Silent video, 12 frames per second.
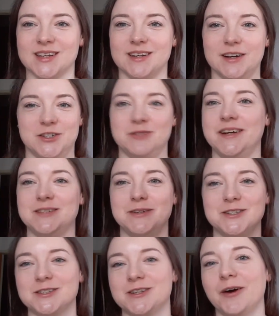It just makes
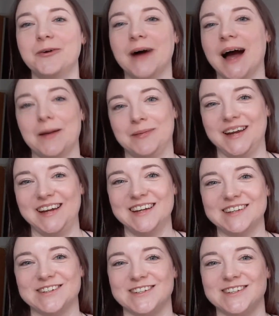me so
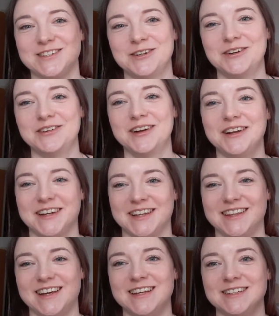happy just to look
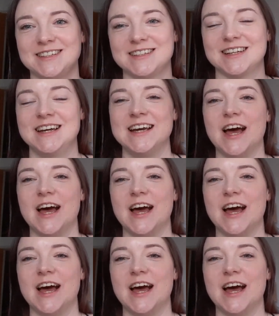at this.